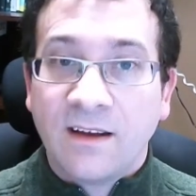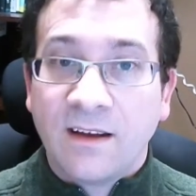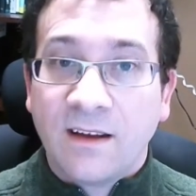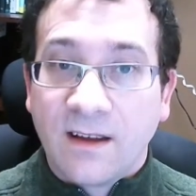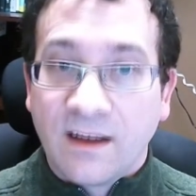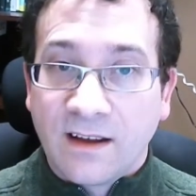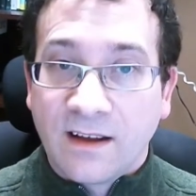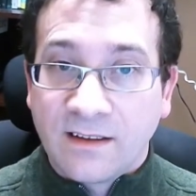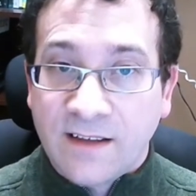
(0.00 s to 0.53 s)

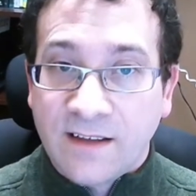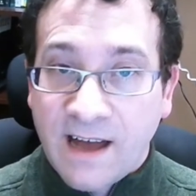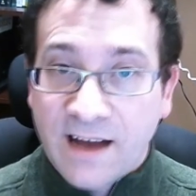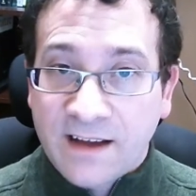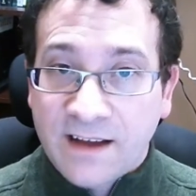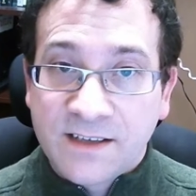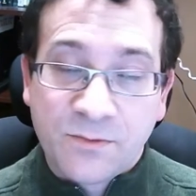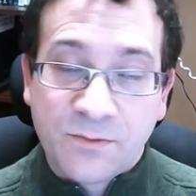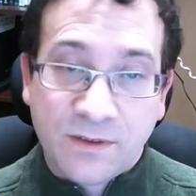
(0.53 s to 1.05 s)
And
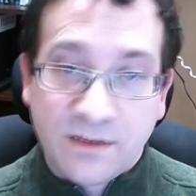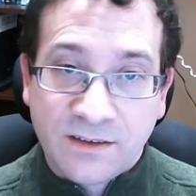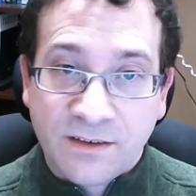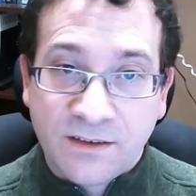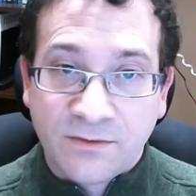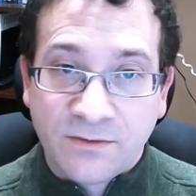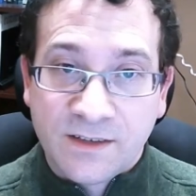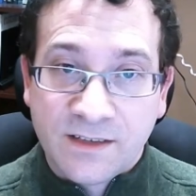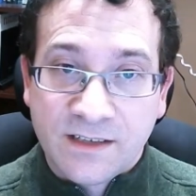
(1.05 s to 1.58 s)
that is what the
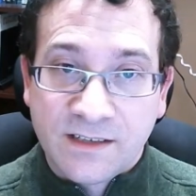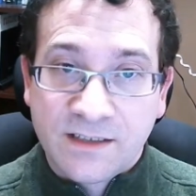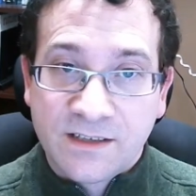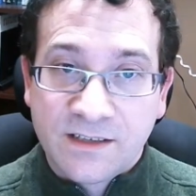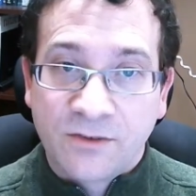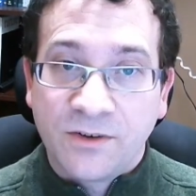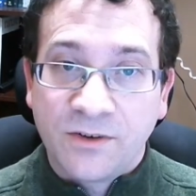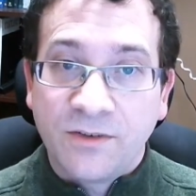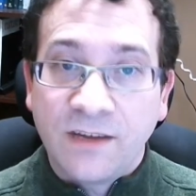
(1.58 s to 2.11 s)
difference is.
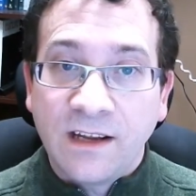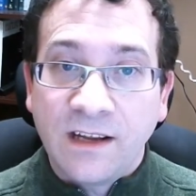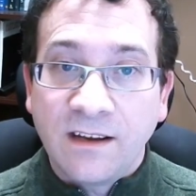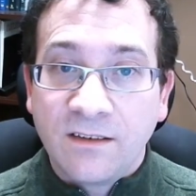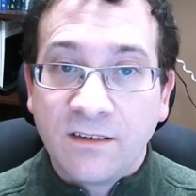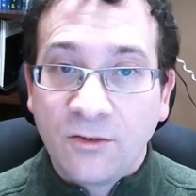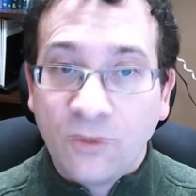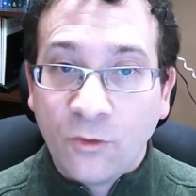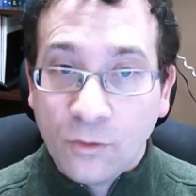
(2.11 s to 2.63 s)
So you need
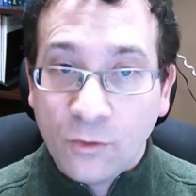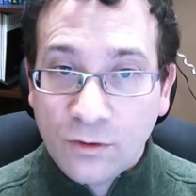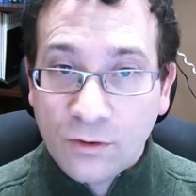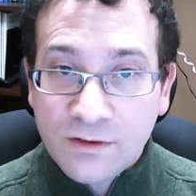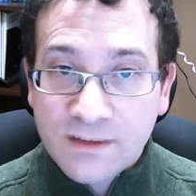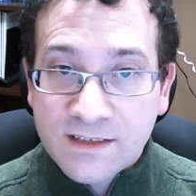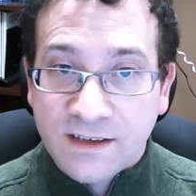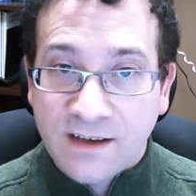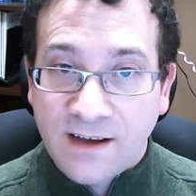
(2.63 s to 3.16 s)

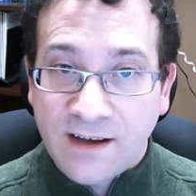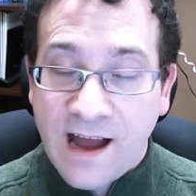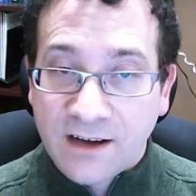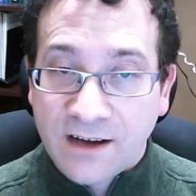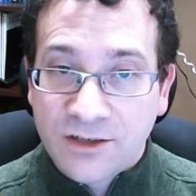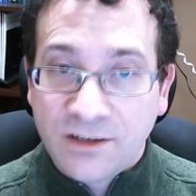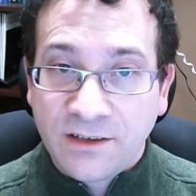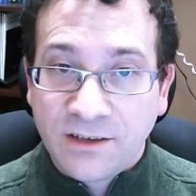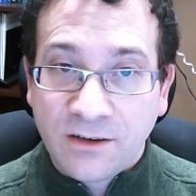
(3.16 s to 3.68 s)
tools that
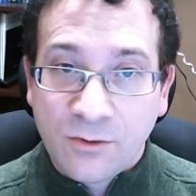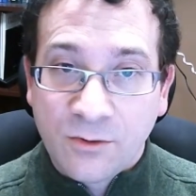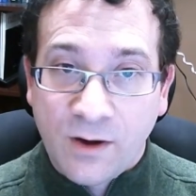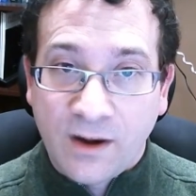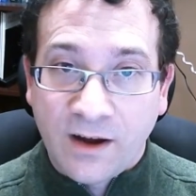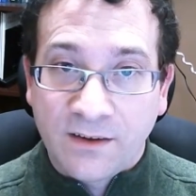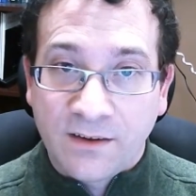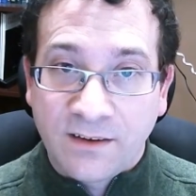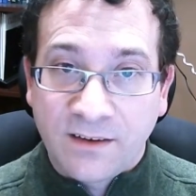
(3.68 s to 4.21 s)
actually
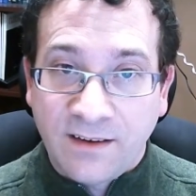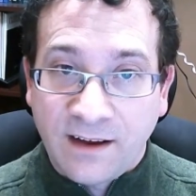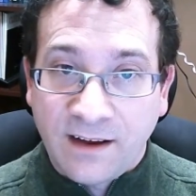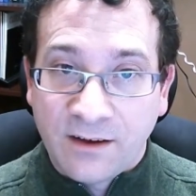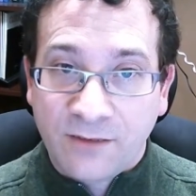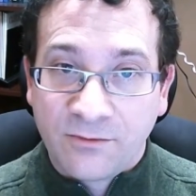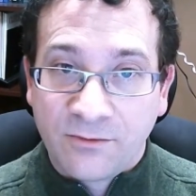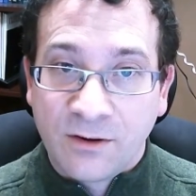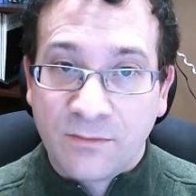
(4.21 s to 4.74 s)
acquire the
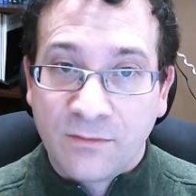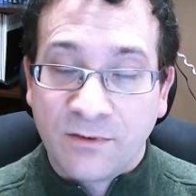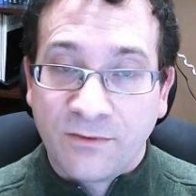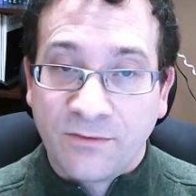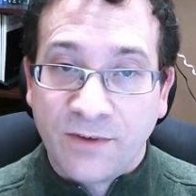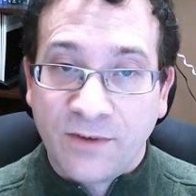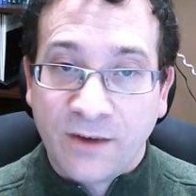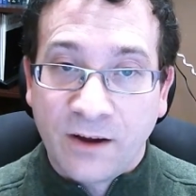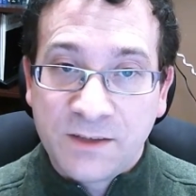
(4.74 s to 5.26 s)
data from a
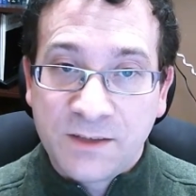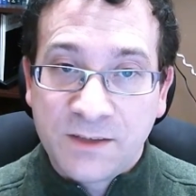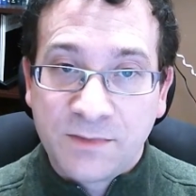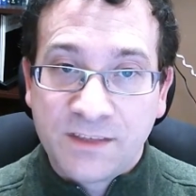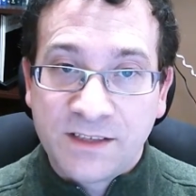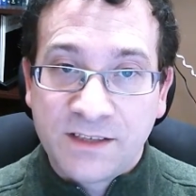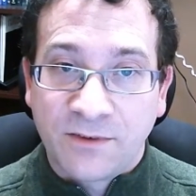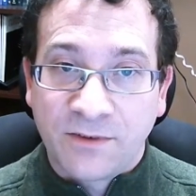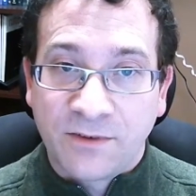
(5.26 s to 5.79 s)
very
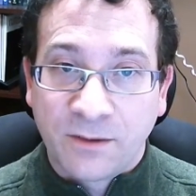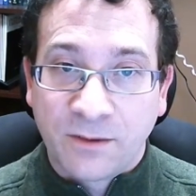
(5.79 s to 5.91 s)
specific